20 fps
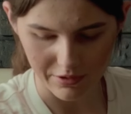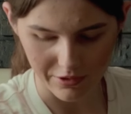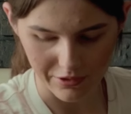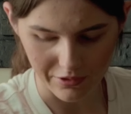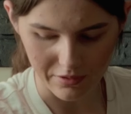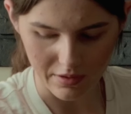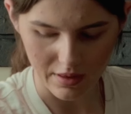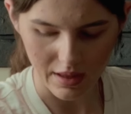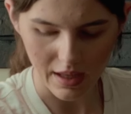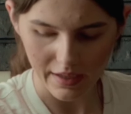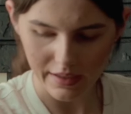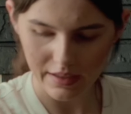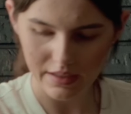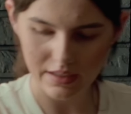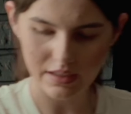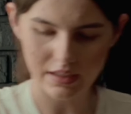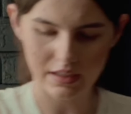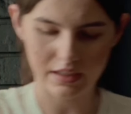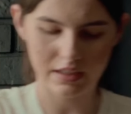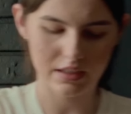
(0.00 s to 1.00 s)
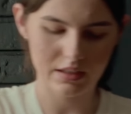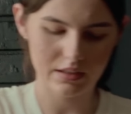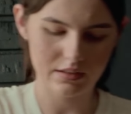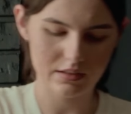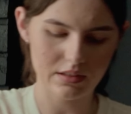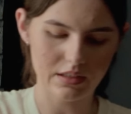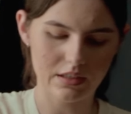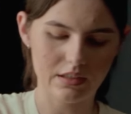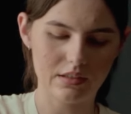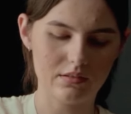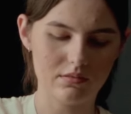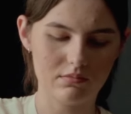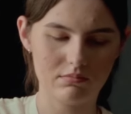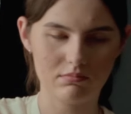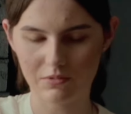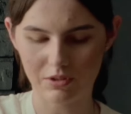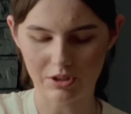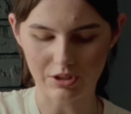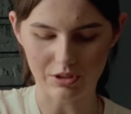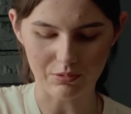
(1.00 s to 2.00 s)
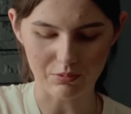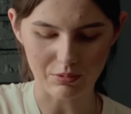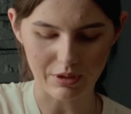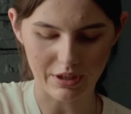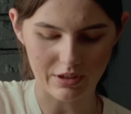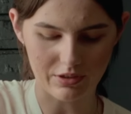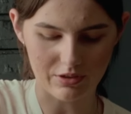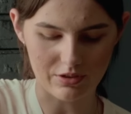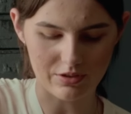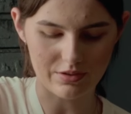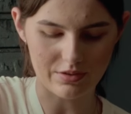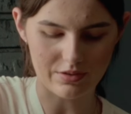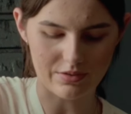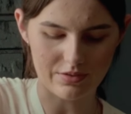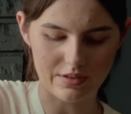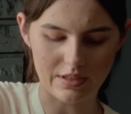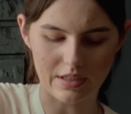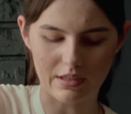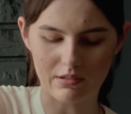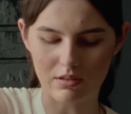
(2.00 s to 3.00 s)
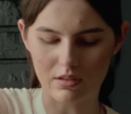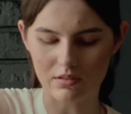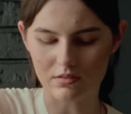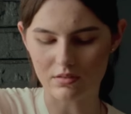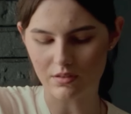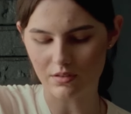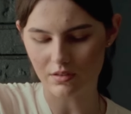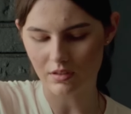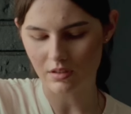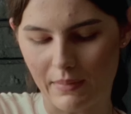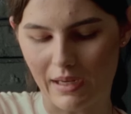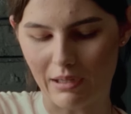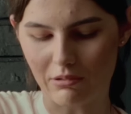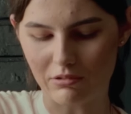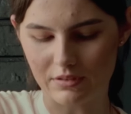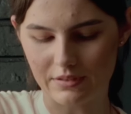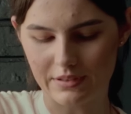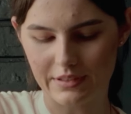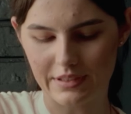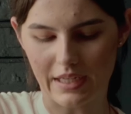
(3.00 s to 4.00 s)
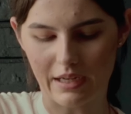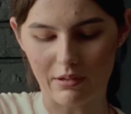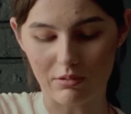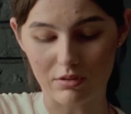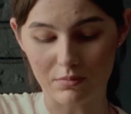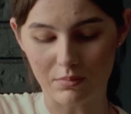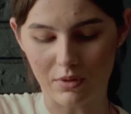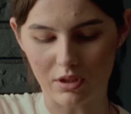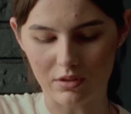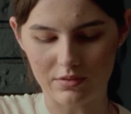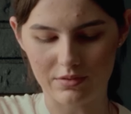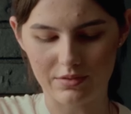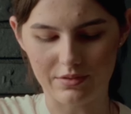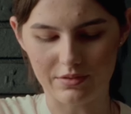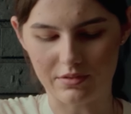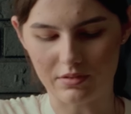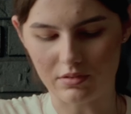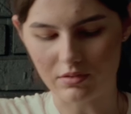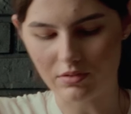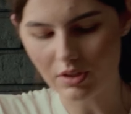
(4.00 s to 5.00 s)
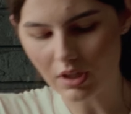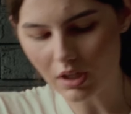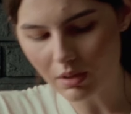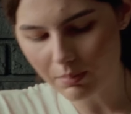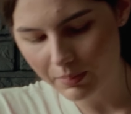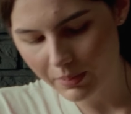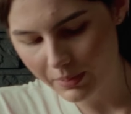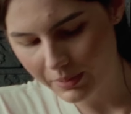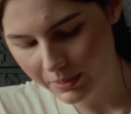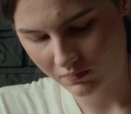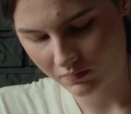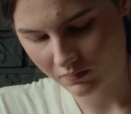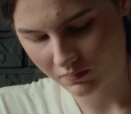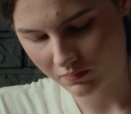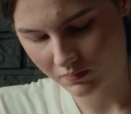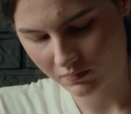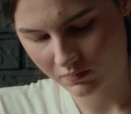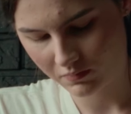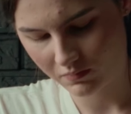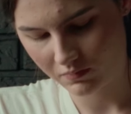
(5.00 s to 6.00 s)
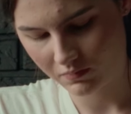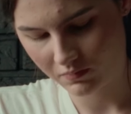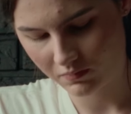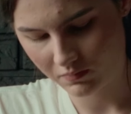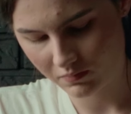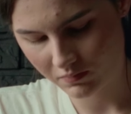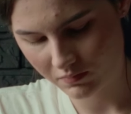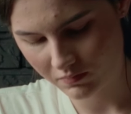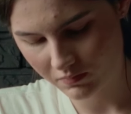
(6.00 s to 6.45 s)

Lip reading: you like, and then, we can just mount our monitor on top. Now, to power the